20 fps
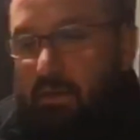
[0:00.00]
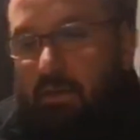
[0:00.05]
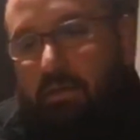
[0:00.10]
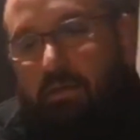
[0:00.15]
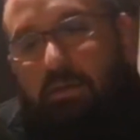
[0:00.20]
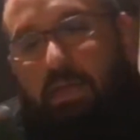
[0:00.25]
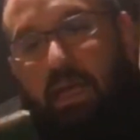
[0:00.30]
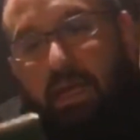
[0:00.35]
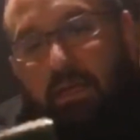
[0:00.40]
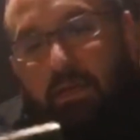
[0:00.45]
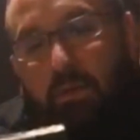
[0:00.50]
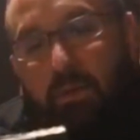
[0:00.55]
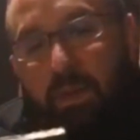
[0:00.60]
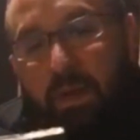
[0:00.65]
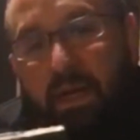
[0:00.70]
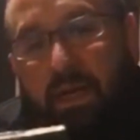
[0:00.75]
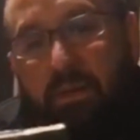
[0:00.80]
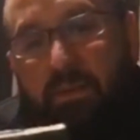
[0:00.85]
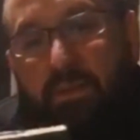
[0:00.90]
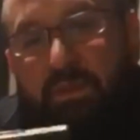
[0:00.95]
Dagner
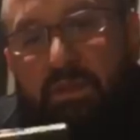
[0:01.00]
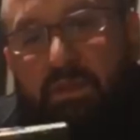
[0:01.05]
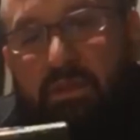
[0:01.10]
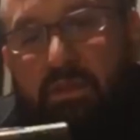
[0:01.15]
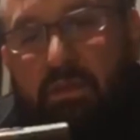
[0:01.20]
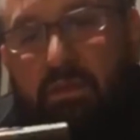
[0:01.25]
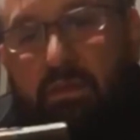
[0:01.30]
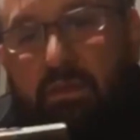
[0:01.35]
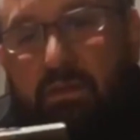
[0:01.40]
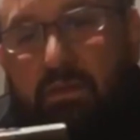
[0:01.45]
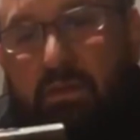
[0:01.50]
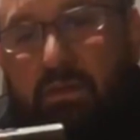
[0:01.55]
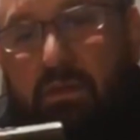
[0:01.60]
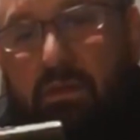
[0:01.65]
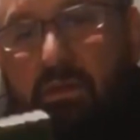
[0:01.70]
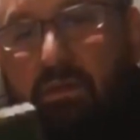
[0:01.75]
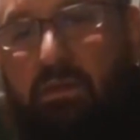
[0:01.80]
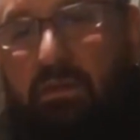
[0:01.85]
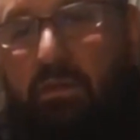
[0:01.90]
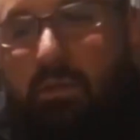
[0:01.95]
pipes.
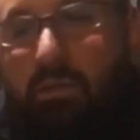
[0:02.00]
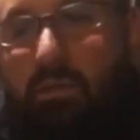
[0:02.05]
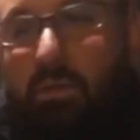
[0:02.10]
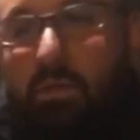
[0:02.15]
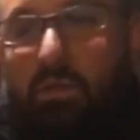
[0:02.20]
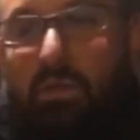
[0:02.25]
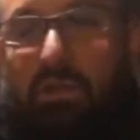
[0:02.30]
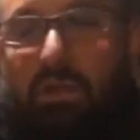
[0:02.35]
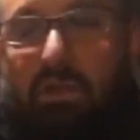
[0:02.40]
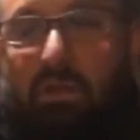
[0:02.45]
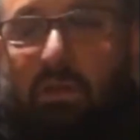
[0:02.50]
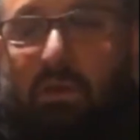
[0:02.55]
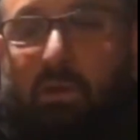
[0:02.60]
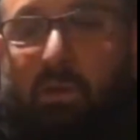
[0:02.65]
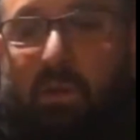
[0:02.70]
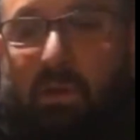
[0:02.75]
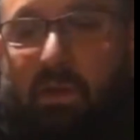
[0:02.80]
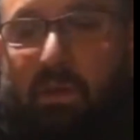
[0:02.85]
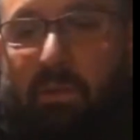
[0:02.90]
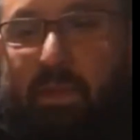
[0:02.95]
The logo
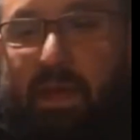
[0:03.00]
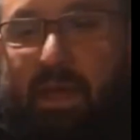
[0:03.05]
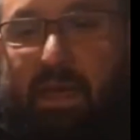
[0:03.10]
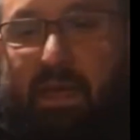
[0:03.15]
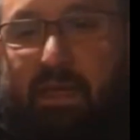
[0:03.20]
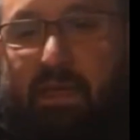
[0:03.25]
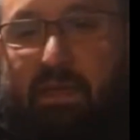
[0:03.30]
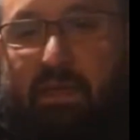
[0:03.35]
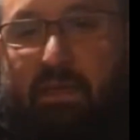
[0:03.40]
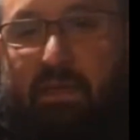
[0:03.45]
on the back.